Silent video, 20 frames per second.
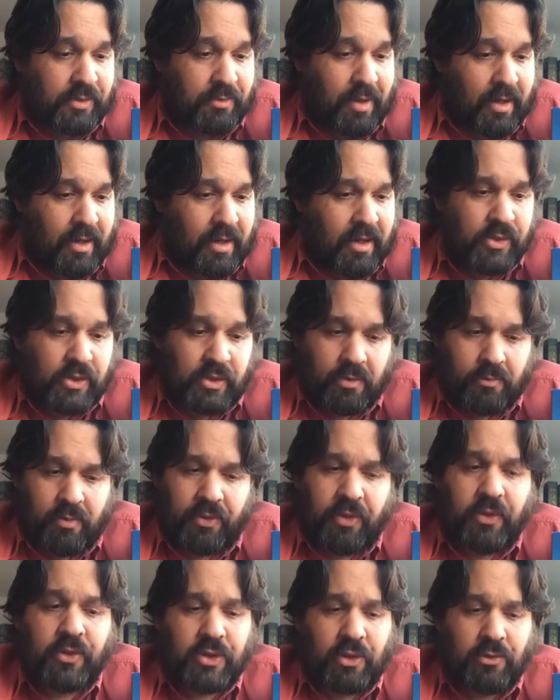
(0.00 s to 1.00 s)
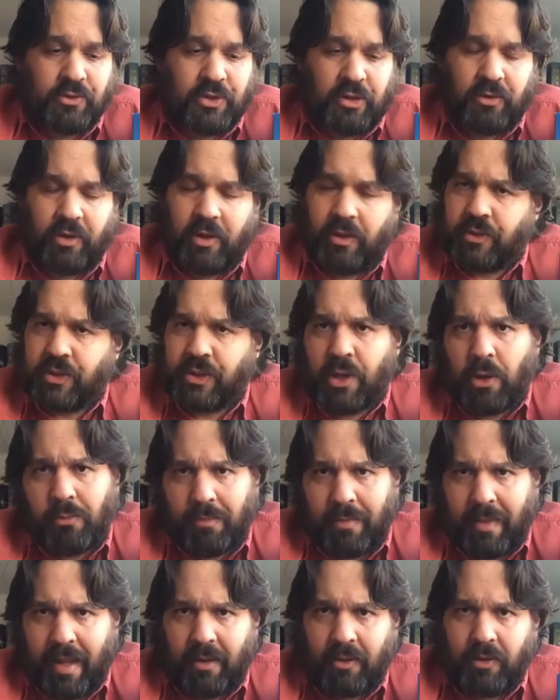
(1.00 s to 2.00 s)
about it. So with the social cues,
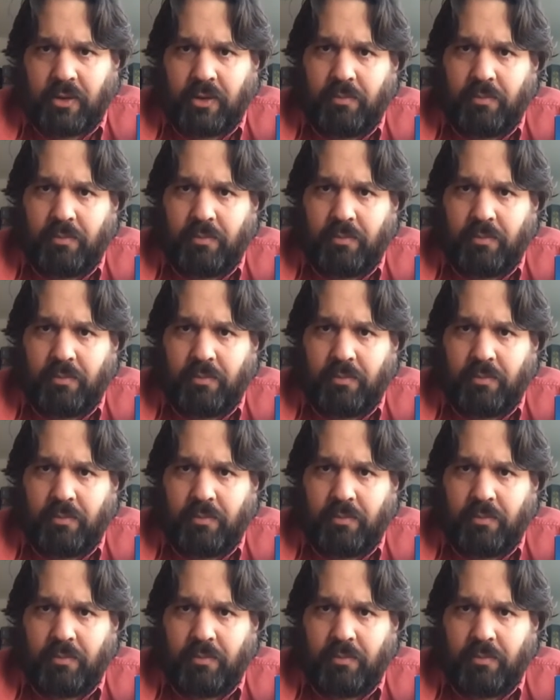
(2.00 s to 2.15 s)
don't